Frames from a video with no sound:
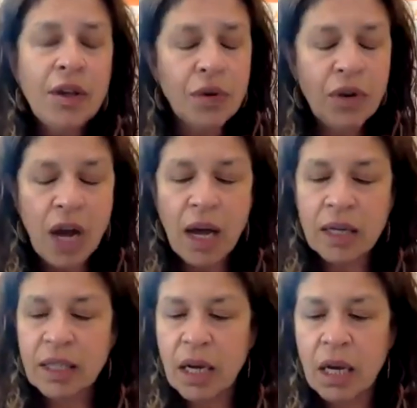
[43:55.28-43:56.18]

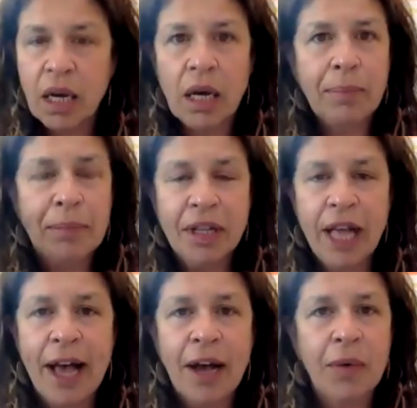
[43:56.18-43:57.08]
Uganda,
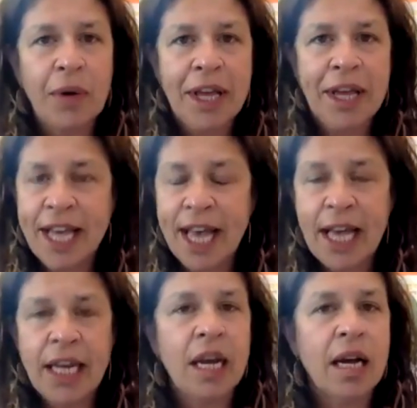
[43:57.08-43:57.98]
Malawi,
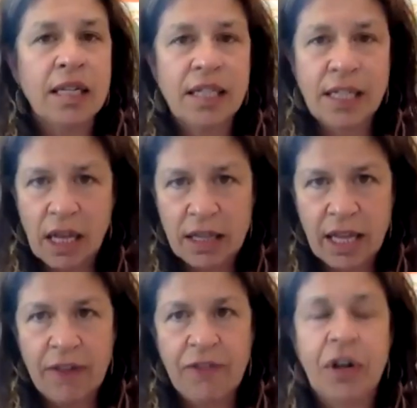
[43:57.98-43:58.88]
Kenya, South
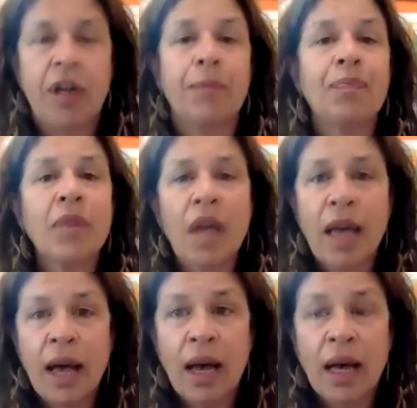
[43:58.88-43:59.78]
Africa.
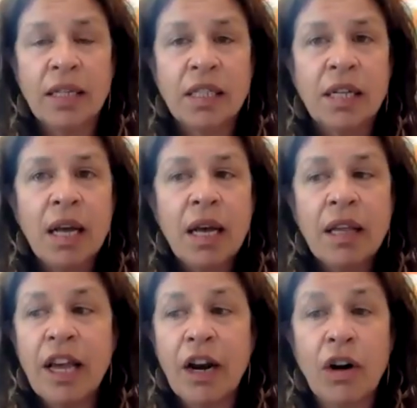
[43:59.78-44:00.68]
And
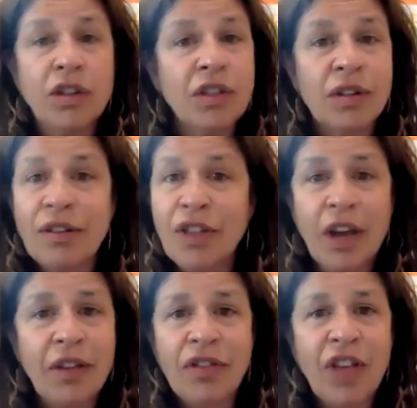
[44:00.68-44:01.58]
there's
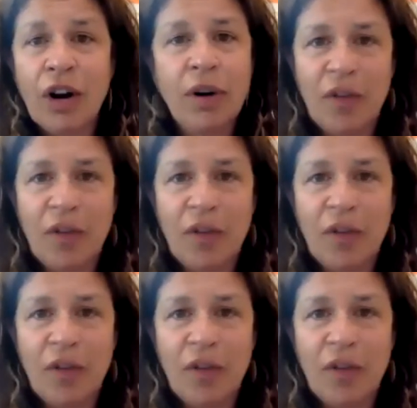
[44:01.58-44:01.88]
they, they don't